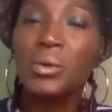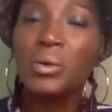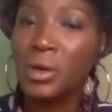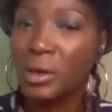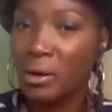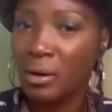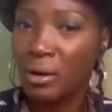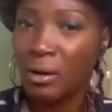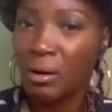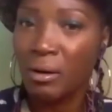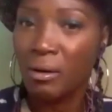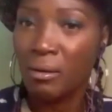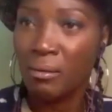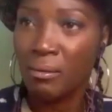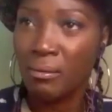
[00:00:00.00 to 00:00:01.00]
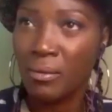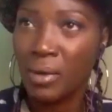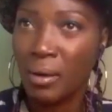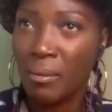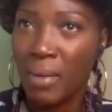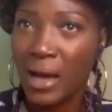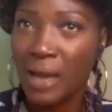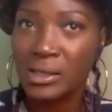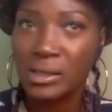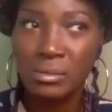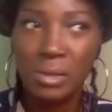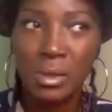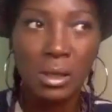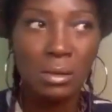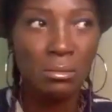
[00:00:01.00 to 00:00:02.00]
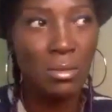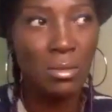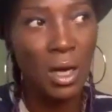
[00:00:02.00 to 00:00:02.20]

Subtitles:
were in a maximum